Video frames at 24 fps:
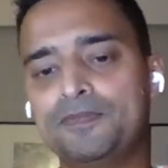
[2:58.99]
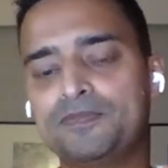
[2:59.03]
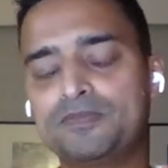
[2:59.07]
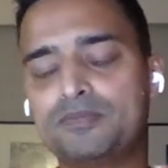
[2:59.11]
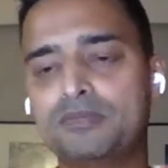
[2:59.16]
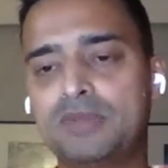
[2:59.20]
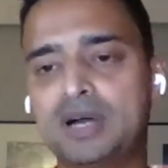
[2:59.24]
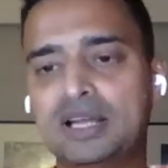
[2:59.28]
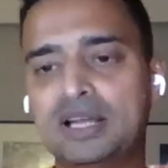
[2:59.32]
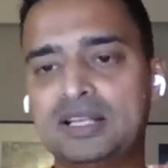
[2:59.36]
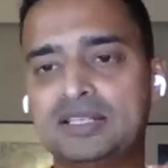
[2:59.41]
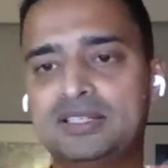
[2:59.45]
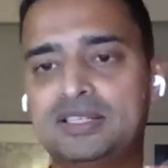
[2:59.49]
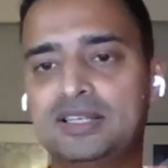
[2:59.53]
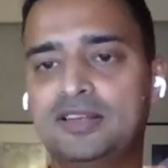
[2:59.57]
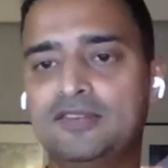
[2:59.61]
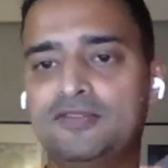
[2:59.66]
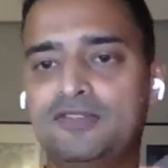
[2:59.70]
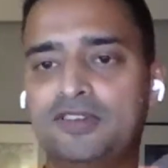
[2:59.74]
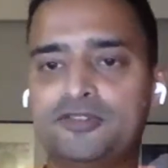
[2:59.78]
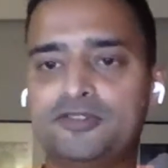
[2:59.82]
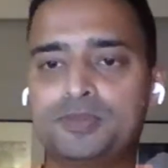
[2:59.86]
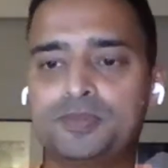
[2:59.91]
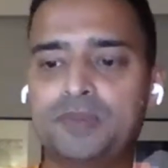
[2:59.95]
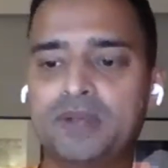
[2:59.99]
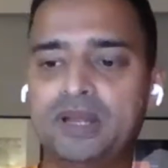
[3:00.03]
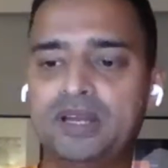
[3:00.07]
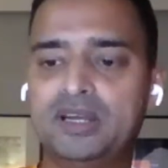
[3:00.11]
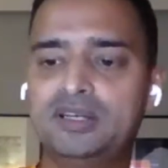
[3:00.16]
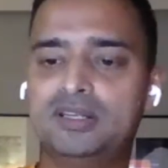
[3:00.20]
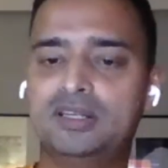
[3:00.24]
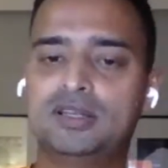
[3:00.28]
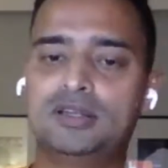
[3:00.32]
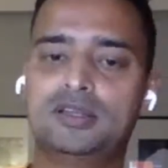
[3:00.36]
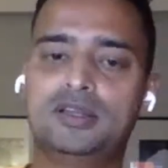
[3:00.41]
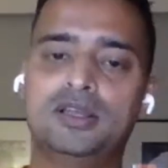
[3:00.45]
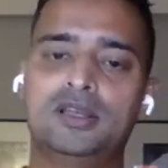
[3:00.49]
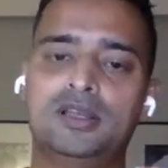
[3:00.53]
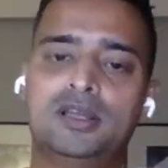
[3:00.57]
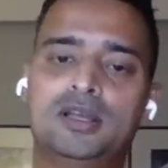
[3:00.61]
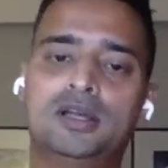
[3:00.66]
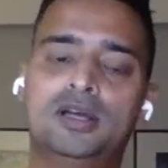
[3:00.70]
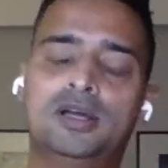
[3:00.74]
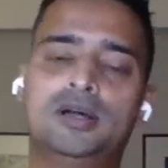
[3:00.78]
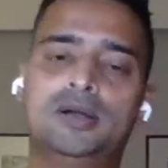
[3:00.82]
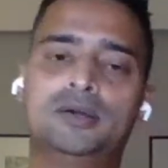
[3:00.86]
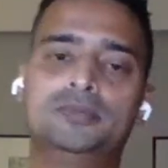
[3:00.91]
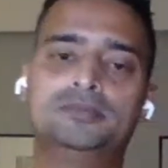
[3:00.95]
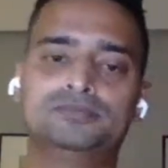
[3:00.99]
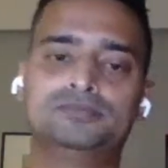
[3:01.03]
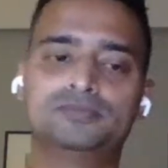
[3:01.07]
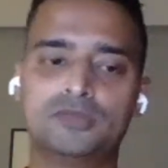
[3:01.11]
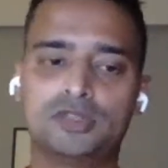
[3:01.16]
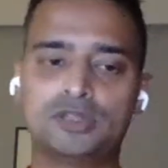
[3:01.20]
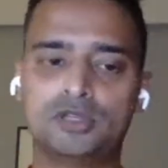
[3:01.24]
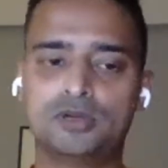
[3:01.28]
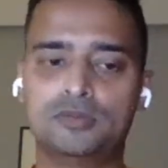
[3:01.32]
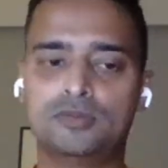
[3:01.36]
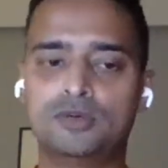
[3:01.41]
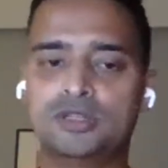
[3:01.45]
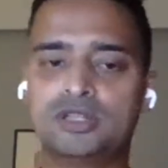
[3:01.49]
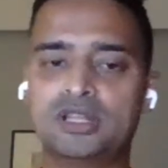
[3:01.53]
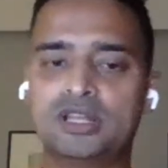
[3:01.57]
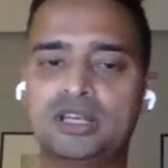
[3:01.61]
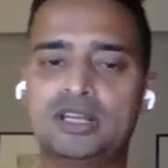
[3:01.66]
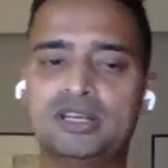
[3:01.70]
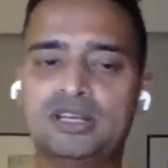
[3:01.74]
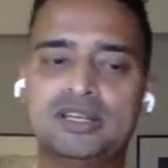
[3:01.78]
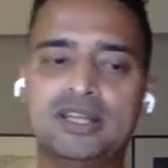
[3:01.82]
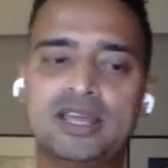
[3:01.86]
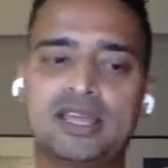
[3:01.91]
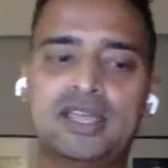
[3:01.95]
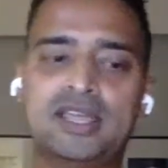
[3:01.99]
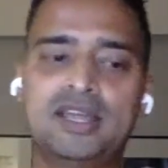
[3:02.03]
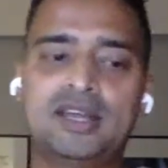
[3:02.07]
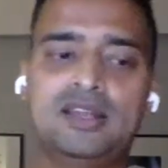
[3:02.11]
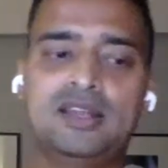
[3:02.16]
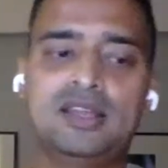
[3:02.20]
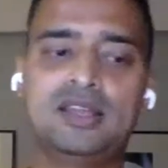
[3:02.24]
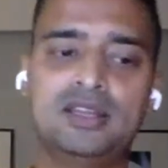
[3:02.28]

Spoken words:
Myself, I've spent more than a decade